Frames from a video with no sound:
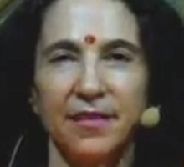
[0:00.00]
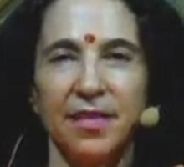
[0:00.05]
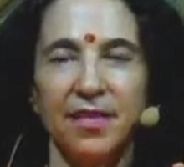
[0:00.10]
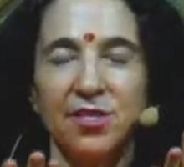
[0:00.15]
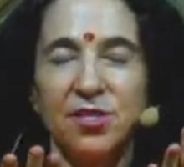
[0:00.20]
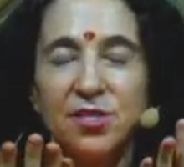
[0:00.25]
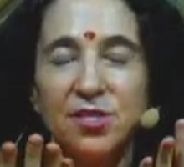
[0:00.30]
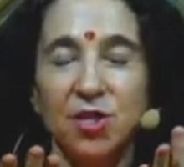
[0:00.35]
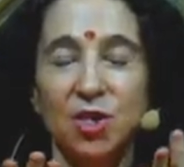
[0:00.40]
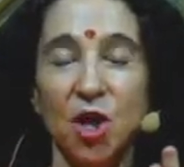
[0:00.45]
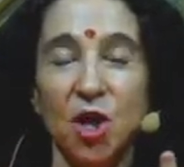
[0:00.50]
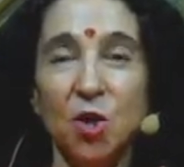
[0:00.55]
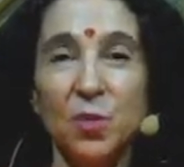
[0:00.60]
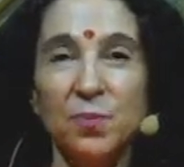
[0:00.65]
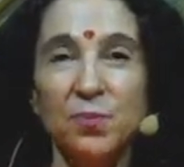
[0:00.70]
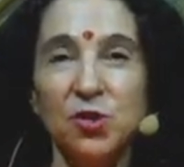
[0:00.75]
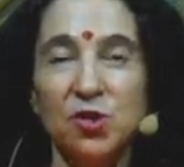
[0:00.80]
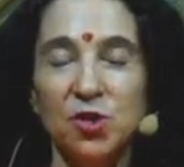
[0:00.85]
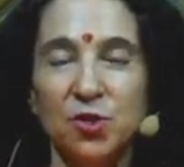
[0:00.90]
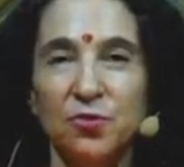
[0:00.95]
the
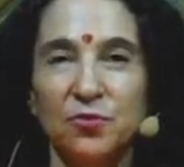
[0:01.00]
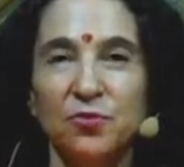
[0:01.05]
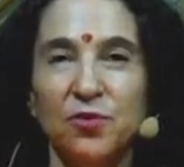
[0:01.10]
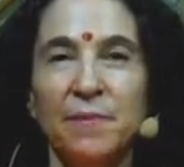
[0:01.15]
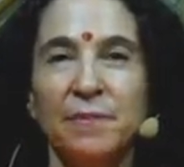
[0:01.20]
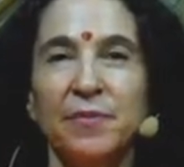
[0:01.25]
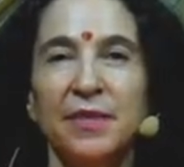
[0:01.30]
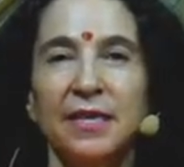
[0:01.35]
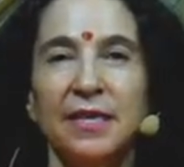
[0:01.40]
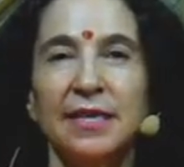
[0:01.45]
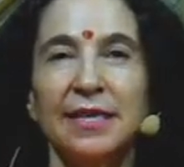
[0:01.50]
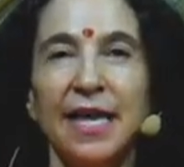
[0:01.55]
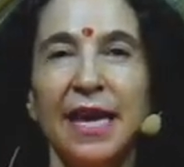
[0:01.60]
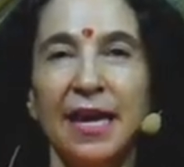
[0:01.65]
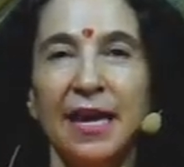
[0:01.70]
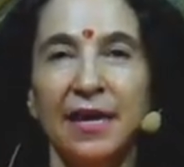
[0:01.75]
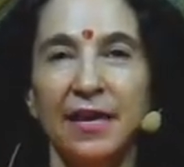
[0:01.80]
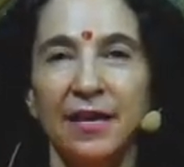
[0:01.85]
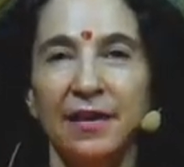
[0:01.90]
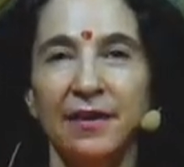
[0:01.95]
sculpture from the
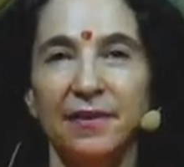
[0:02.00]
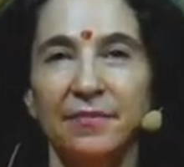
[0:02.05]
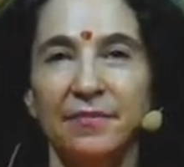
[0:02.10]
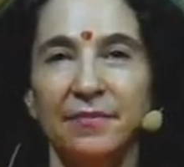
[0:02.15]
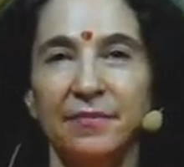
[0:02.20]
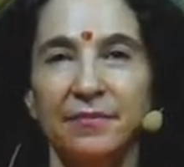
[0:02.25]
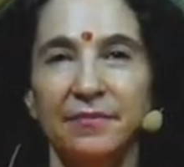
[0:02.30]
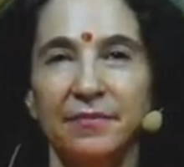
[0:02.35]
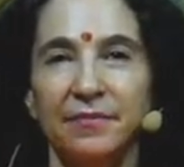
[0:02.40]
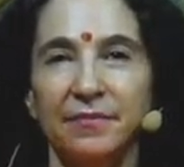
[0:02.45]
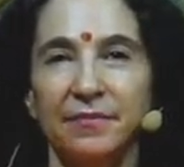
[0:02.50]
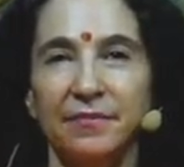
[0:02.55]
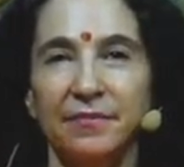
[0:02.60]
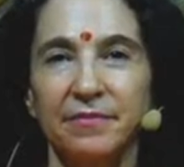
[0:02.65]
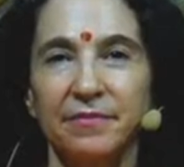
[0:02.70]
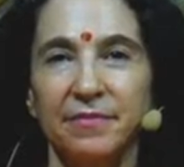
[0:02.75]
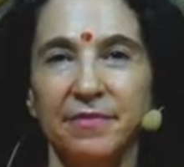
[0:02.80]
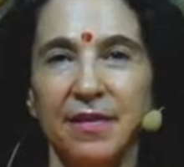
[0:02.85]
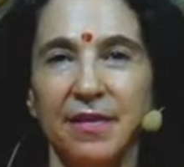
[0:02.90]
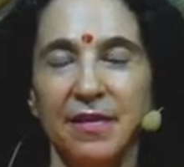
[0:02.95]
clay,
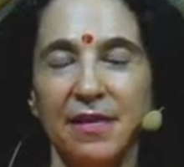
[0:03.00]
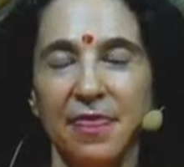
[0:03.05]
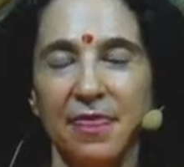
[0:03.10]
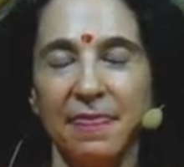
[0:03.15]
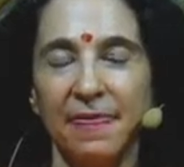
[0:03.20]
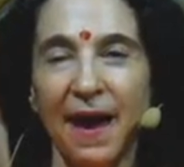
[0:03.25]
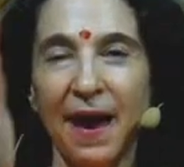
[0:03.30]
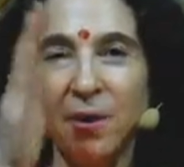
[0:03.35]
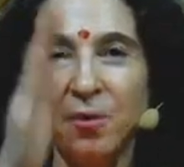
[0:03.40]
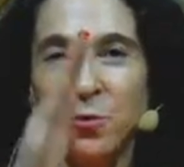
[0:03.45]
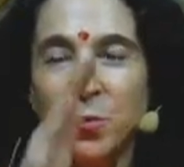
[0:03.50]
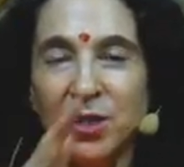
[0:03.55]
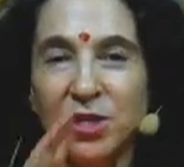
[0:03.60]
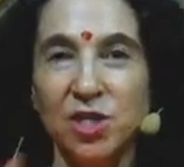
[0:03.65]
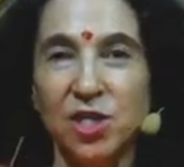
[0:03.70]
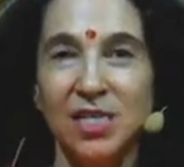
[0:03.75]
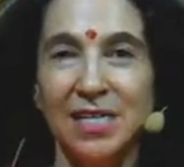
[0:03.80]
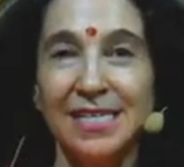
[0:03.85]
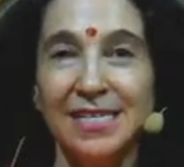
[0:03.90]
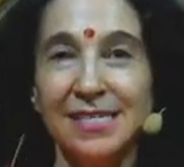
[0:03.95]
that
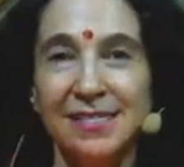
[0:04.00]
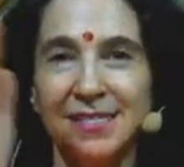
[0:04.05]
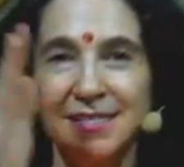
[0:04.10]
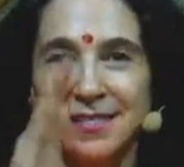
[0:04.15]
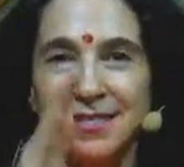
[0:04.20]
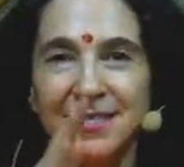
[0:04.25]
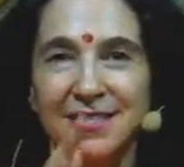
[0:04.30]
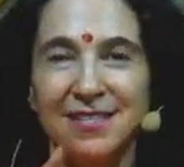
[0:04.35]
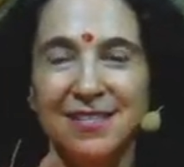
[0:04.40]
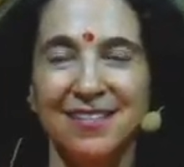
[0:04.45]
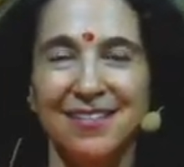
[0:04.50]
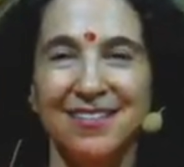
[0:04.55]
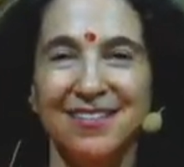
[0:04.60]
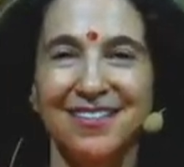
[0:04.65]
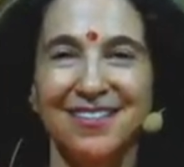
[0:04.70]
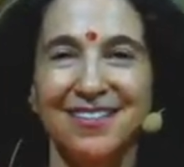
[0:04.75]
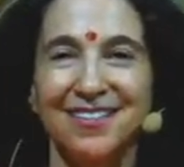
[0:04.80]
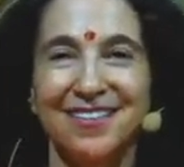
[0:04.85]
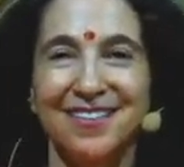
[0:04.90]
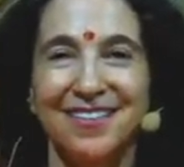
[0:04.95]
which isn't
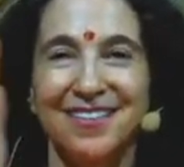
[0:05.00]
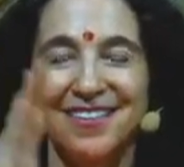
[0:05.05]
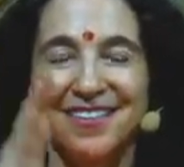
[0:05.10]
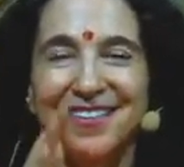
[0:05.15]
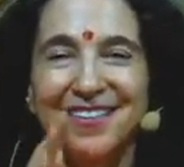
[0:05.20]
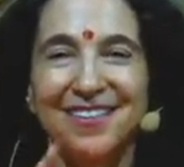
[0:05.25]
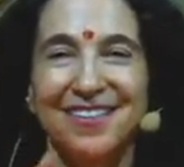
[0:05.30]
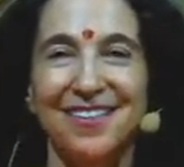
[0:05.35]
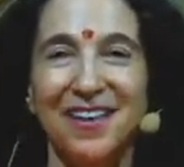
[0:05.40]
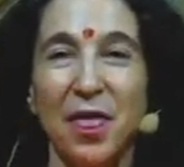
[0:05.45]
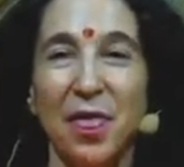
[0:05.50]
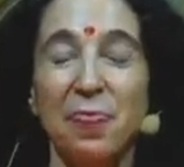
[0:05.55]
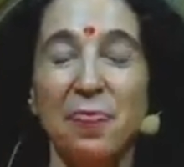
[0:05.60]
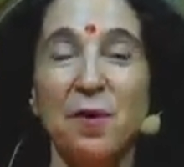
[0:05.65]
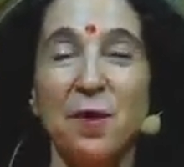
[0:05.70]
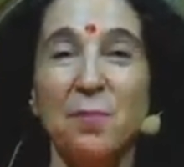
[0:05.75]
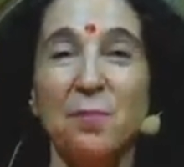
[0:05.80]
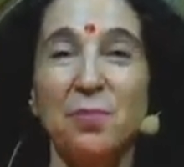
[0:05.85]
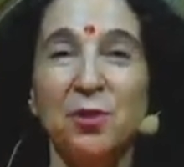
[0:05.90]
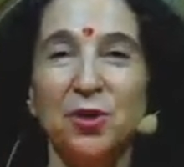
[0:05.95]

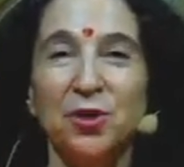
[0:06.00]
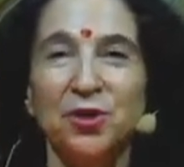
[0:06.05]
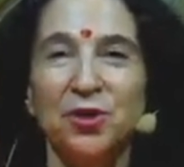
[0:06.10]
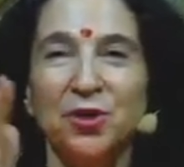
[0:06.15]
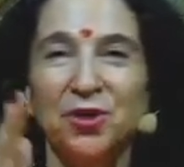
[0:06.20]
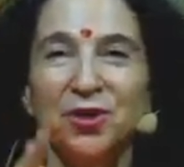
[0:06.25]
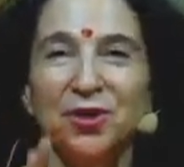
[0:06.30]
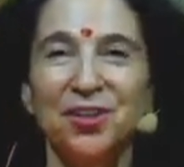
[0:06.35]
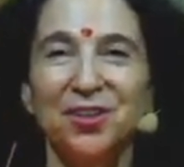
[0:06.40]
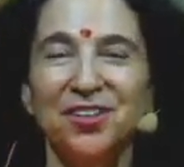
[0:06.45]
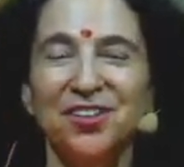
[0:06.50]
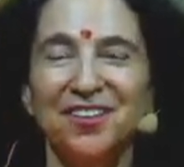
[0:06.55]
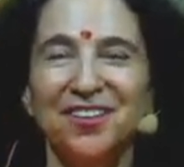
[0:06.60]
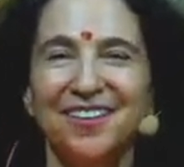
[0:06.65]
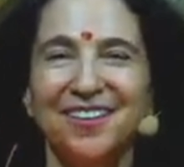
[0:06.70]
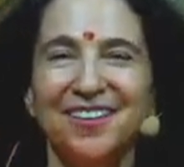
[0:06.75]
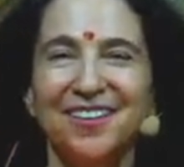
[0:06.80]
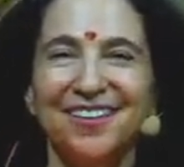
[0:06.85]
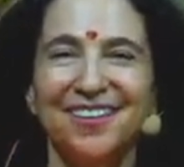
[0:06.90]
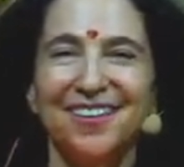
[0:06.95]
the bird,
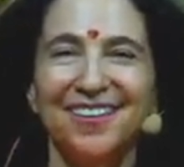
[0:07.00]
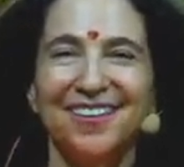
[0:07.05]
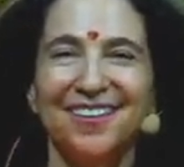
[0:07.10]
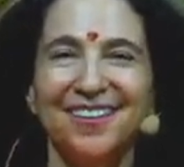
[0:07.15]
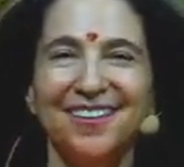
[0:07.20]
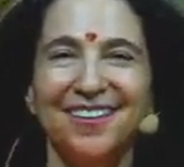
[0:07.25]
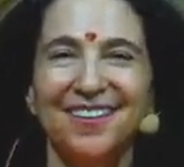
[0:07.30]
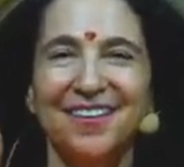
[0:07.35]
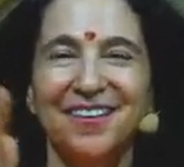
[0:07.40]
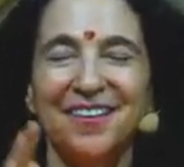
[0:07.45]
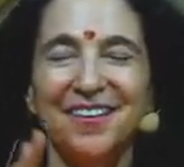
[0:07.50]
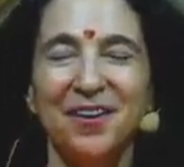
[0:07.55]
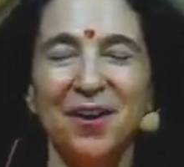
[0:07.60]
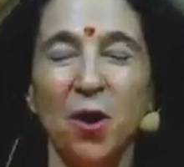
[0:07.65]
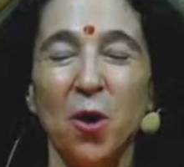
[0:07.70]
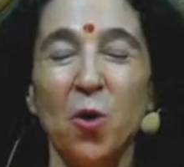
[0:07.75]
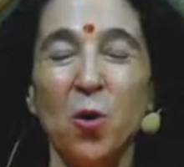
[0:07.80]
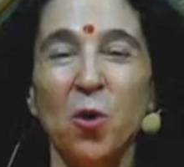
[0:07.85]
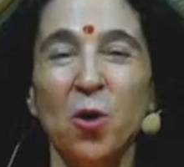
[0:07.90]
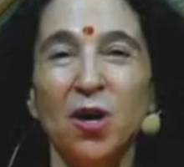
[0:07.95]

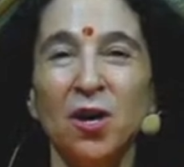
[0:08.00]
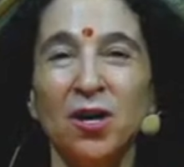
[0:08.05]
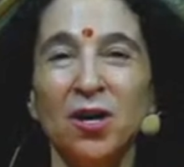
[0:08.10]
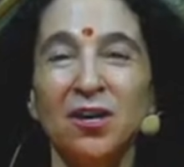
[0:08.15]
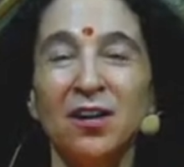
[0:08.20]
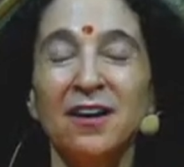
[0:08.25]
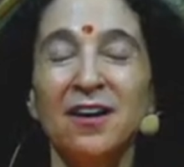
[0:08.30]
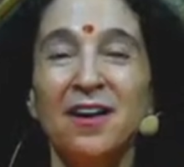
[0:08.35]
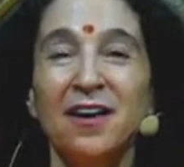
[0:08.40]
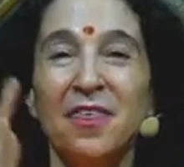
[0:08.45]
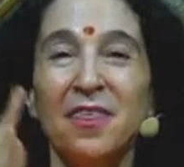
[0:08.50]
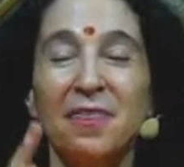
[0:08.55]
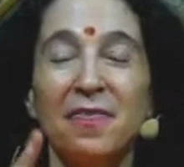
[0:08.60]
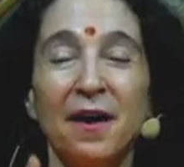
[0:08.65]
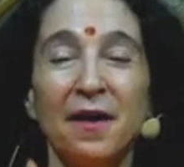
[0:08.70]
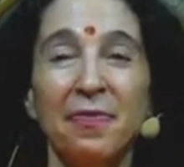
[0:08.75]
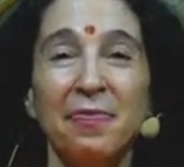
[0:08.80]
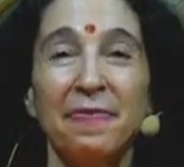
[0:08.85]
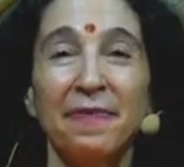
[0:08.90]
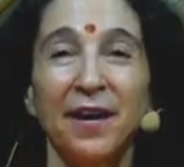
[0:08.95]
or the
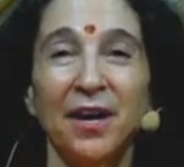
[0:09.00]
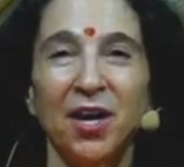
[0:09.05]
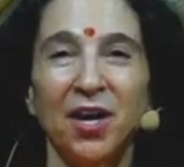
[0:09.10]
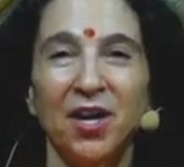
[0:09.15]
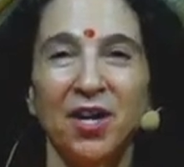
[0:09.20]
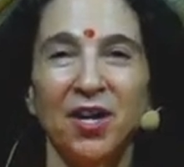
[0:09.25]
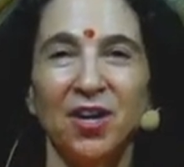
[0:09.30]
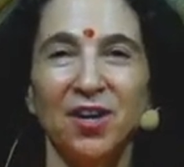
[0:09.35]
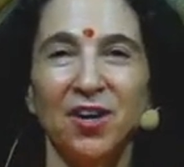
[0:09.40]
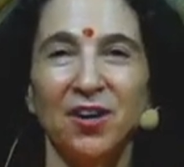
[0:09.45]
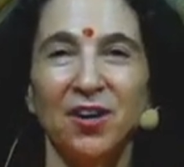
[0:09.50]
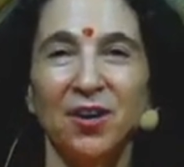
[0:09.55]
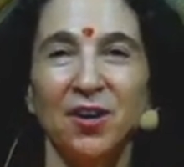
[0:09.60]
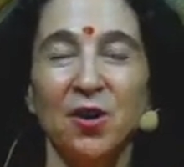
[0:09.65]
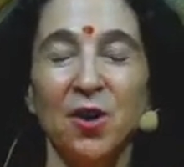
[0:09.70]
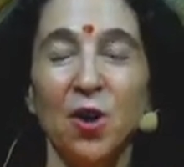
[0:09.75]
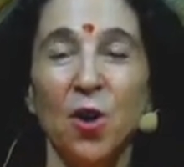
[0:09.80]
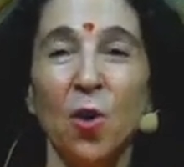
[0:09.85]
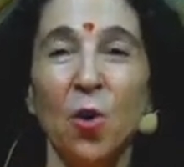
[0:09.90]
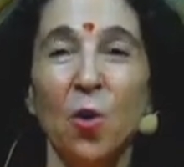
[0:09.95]
thinker,
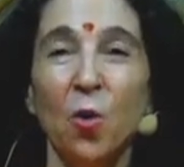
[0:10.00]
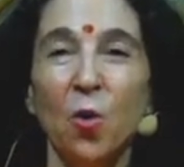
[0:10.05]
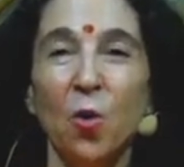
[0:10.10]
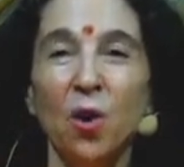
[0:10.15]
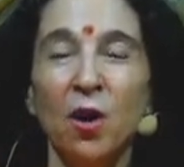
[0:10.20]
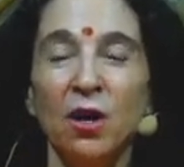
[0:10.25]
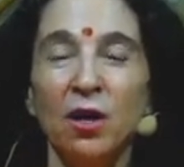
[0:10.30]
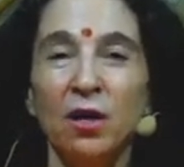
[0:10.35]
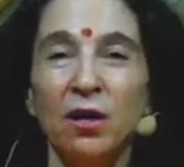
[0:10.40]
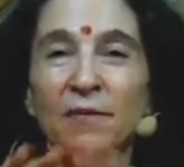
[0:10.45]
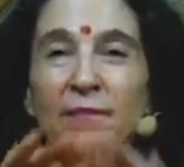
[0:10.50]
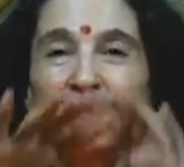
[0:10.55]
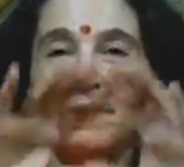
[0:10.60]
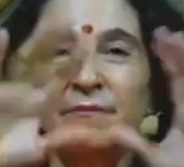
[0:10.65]
or